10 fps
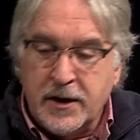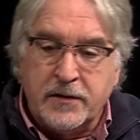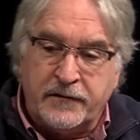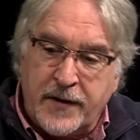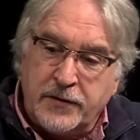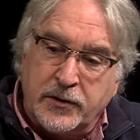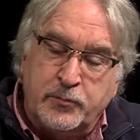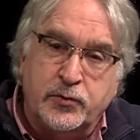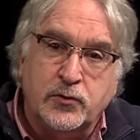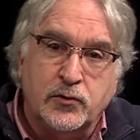found a
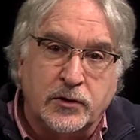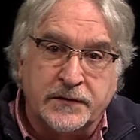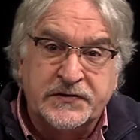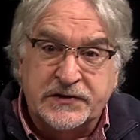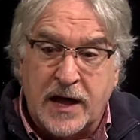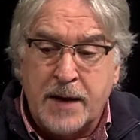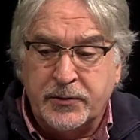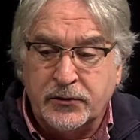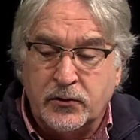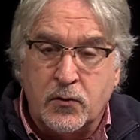pool of slop
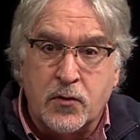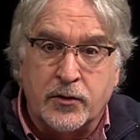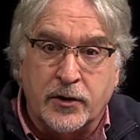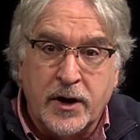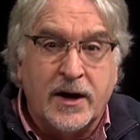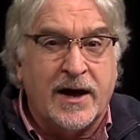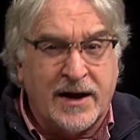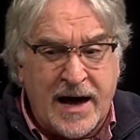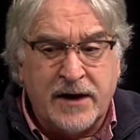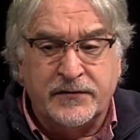in the corner
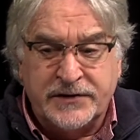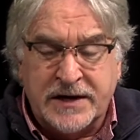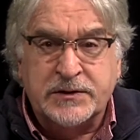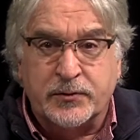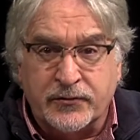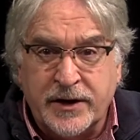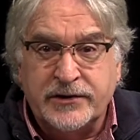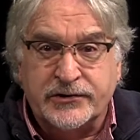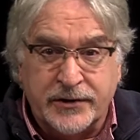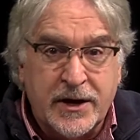and out of
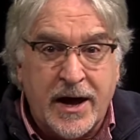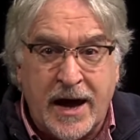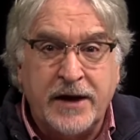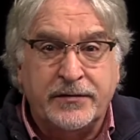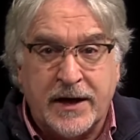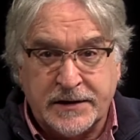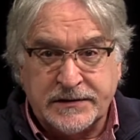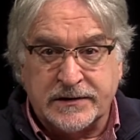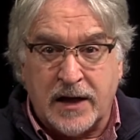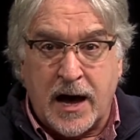desperation ate that
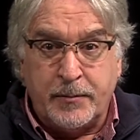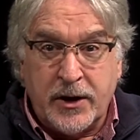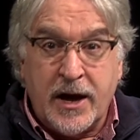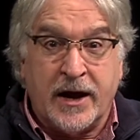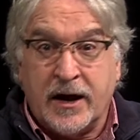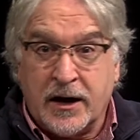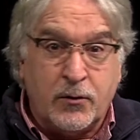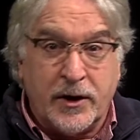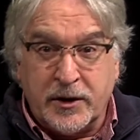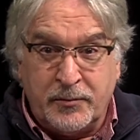slop and got
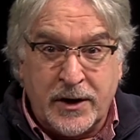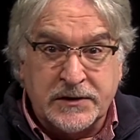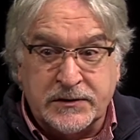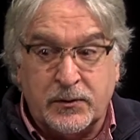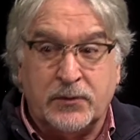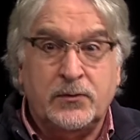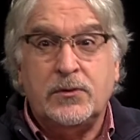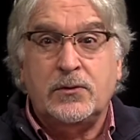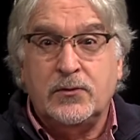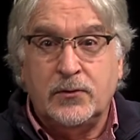quite a buzz and went,
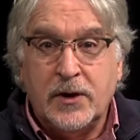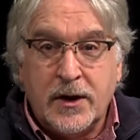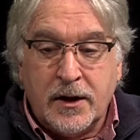woo!